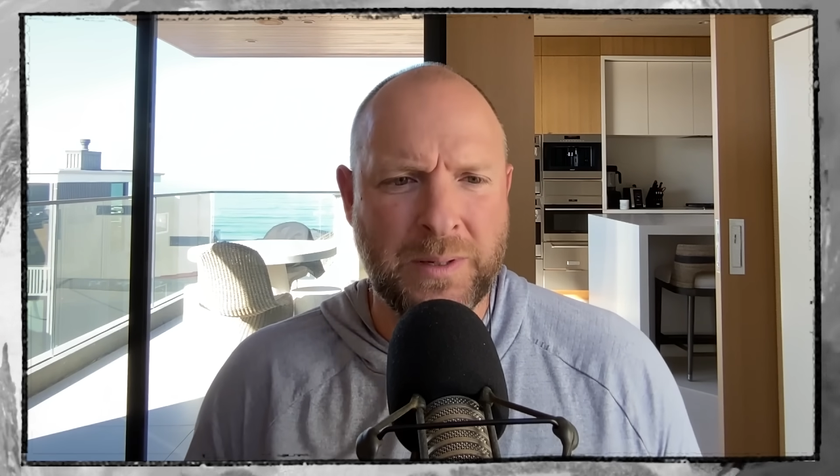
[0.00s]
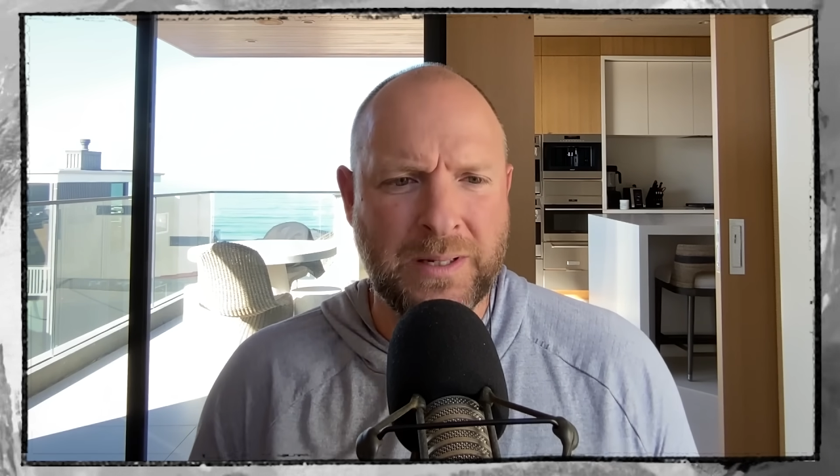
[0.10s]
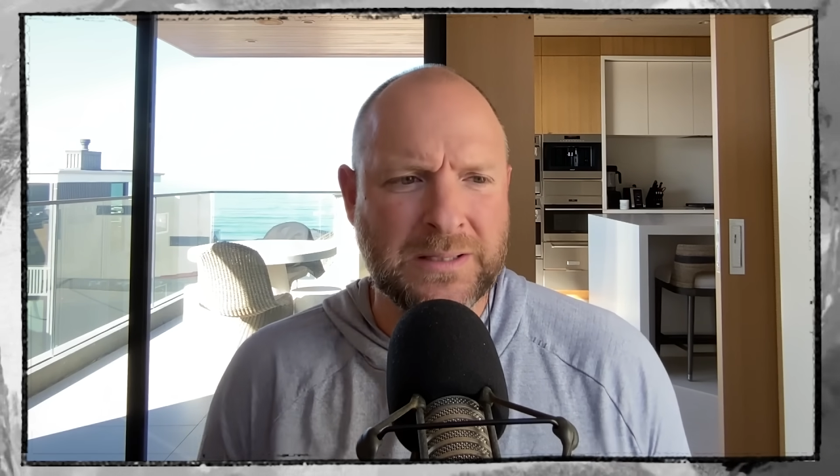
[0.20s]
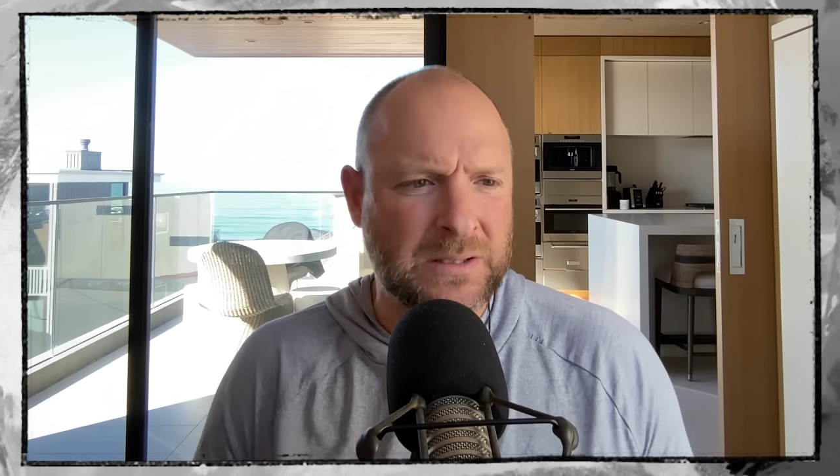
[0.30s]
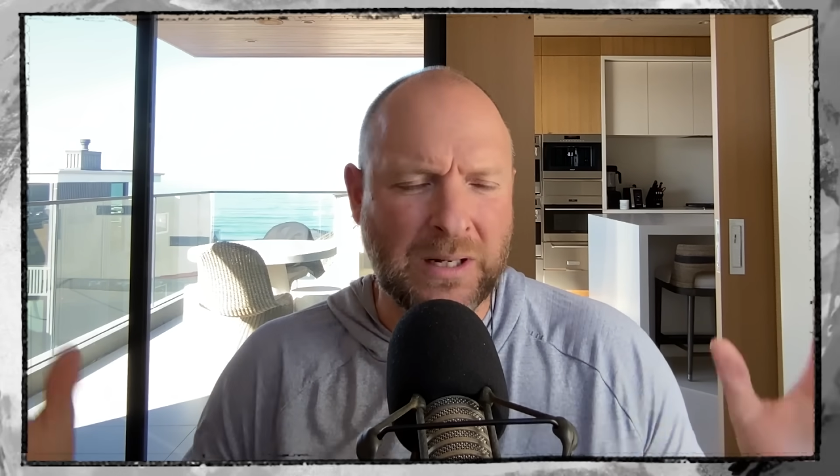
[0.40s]

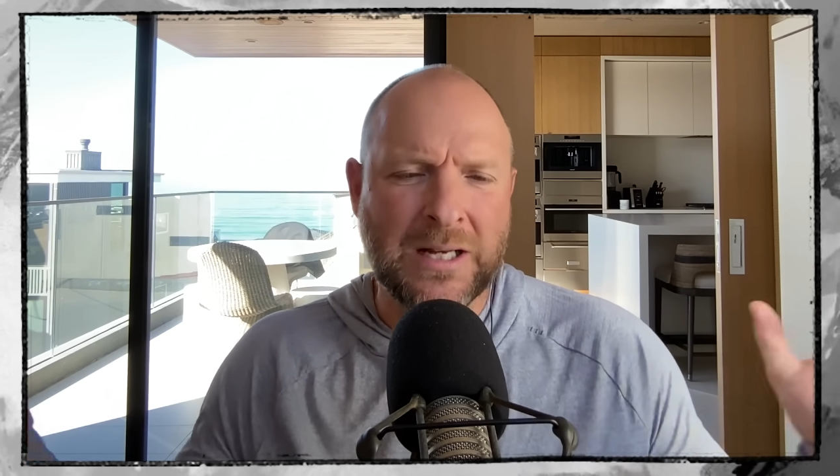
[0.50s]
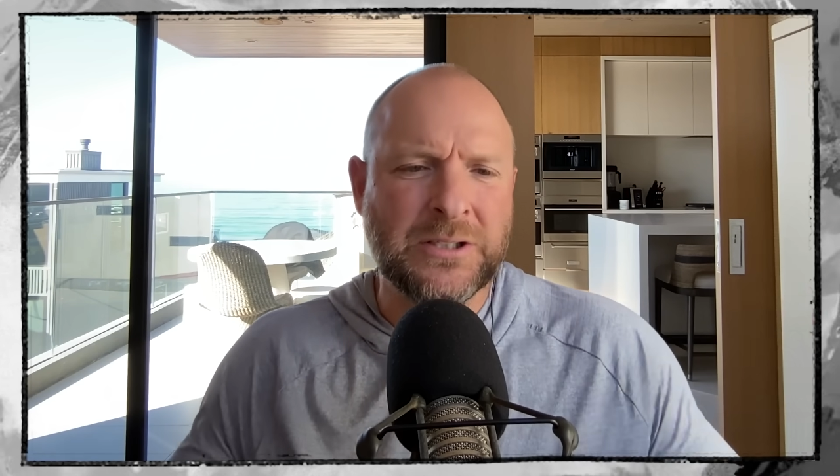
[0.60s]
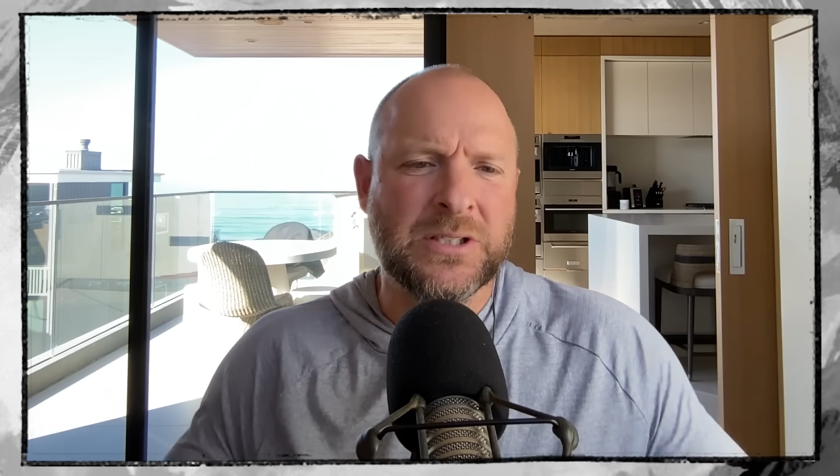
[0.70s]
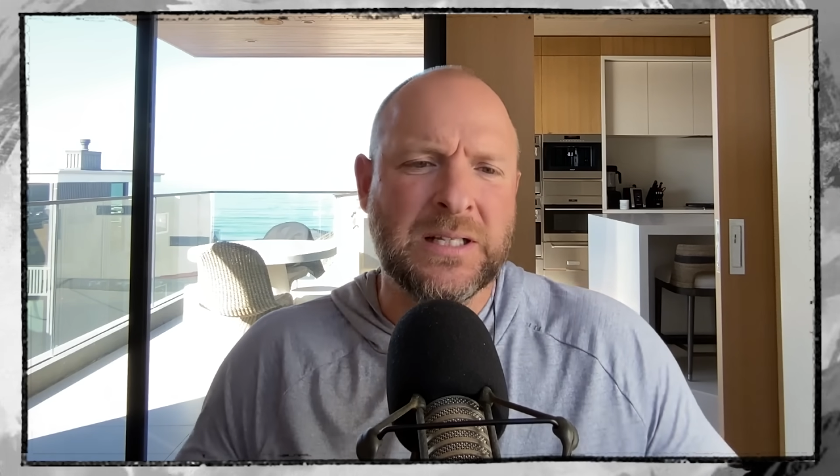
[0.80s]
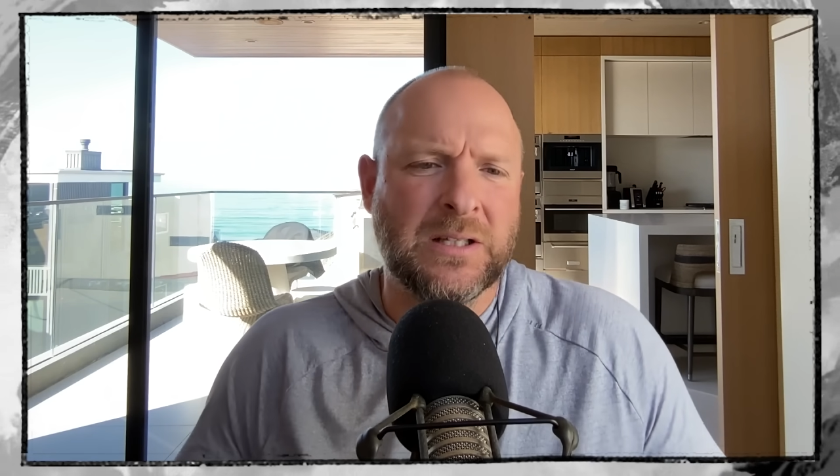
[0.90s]
Because look, I
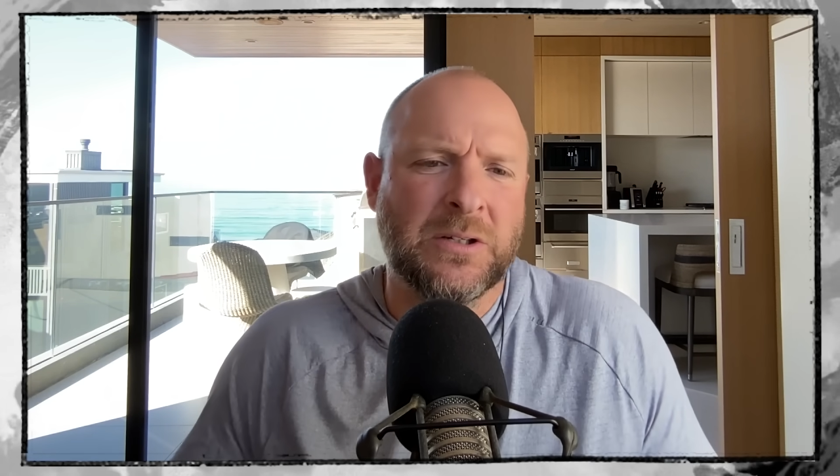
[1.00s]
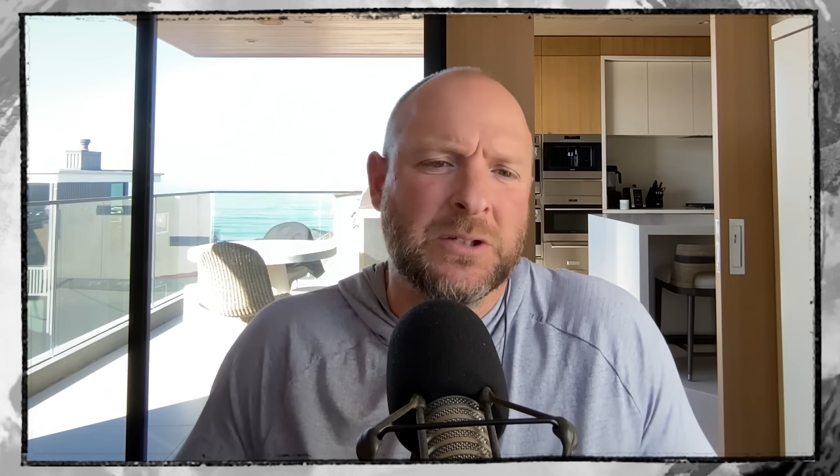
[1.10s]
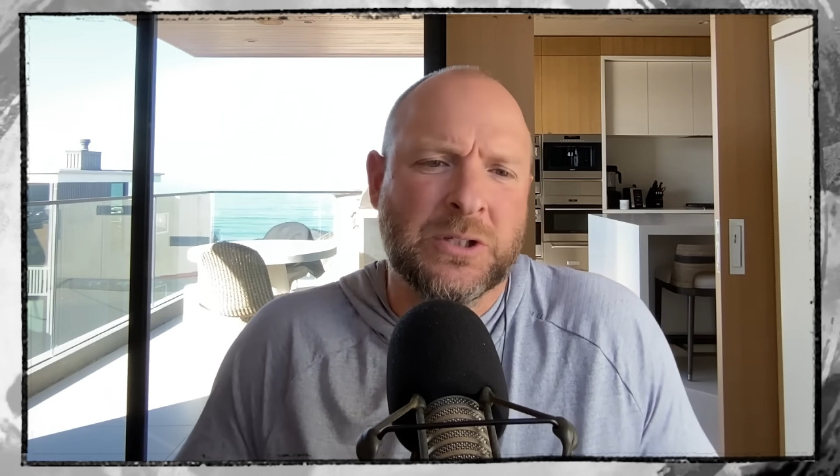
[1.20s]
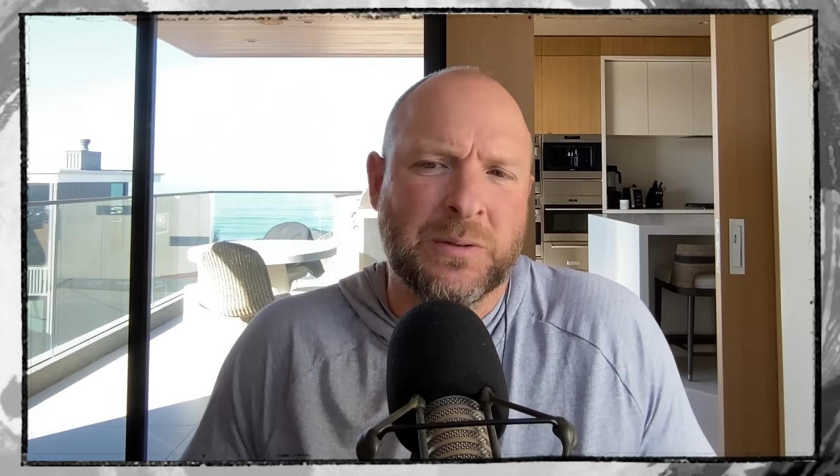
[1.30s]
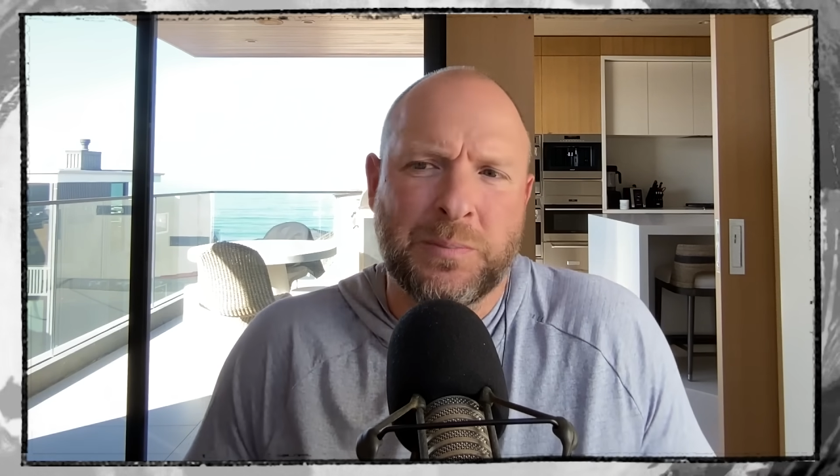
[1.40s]
just think that there's certain